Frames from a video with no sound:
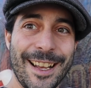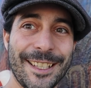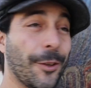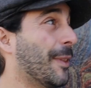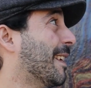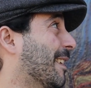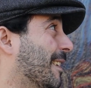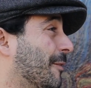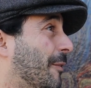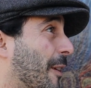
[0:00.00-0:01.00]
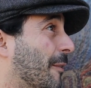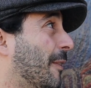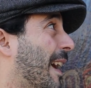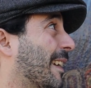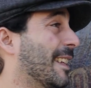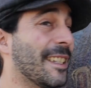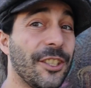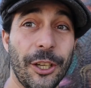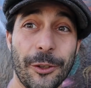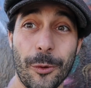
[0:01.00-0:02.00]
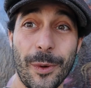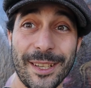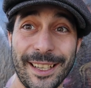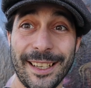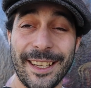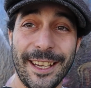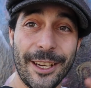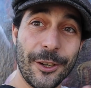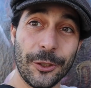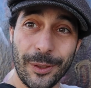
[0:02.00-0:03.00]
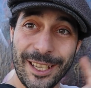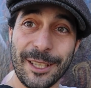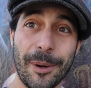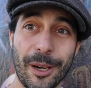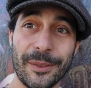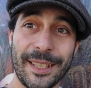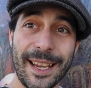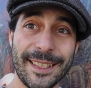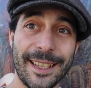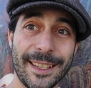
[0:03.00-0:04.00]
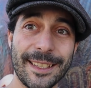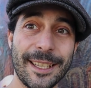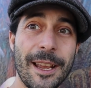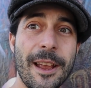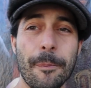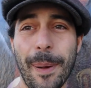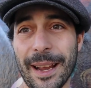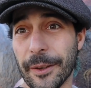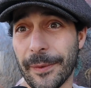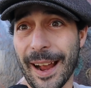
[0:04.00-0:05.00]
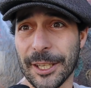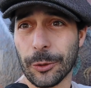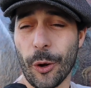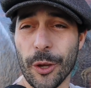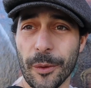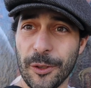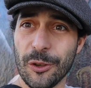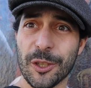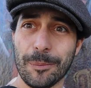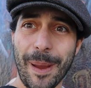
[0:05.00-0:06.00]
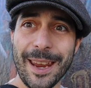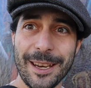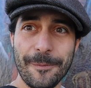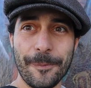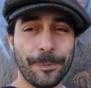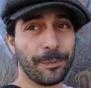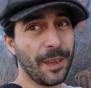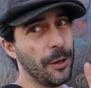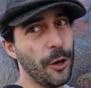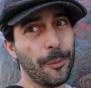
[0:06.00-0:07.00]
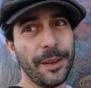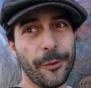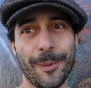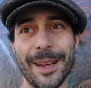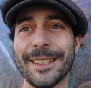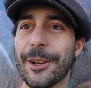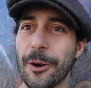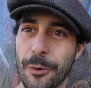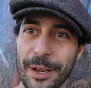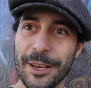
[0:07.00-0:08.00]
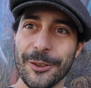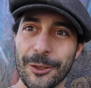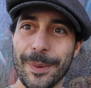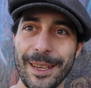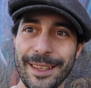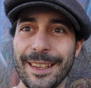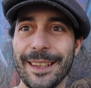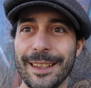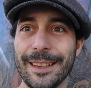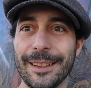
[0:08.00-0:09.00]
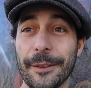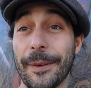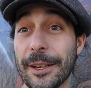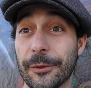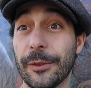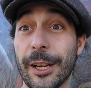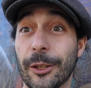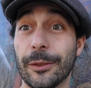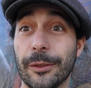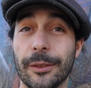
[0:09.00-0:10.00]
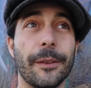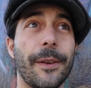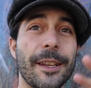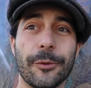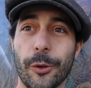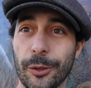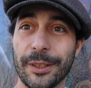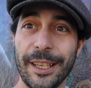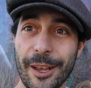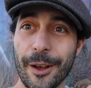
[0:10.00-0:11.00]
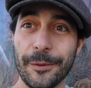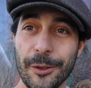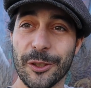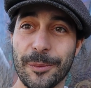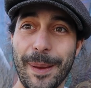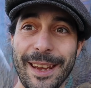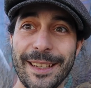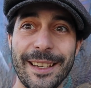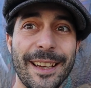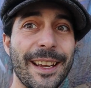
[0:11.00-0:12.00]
So this fun fact, this general was sent here to this part of Texas by the Viceroy of New Spain. You know, before Mexico, it used to be the Viceroyalty of New Spain.